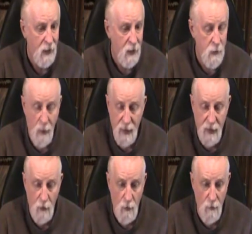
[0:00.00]
You might
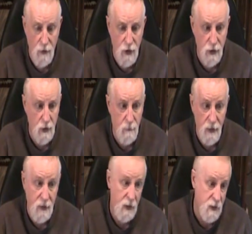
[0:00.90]
get away with just the
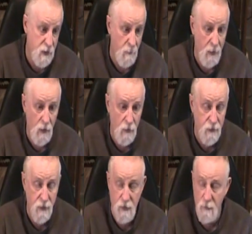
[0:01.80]
bucking because the barrel
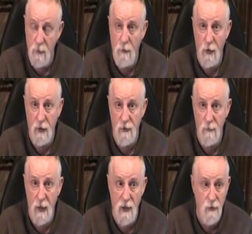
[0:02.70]
seems to be putting some
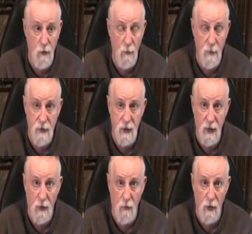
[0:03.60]
nice groupings in
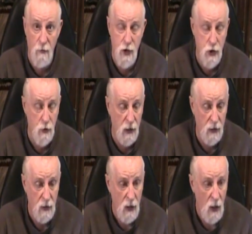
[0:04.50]
there when I was shooting.
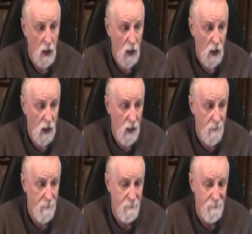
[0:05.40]

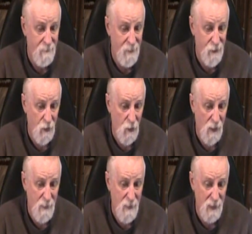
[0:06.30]
So
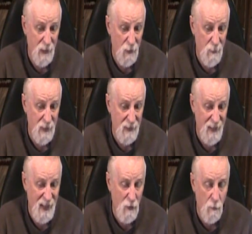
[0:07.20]
maybe a little bit
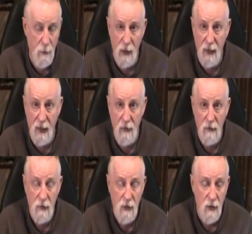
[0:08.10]
lighter bucking,
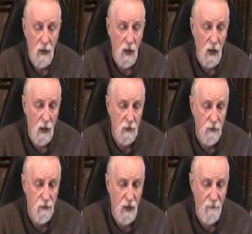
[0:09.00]
a little
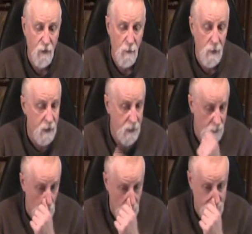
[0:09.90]
softer bucking
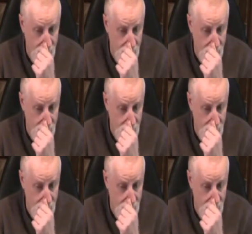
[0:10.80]
than what's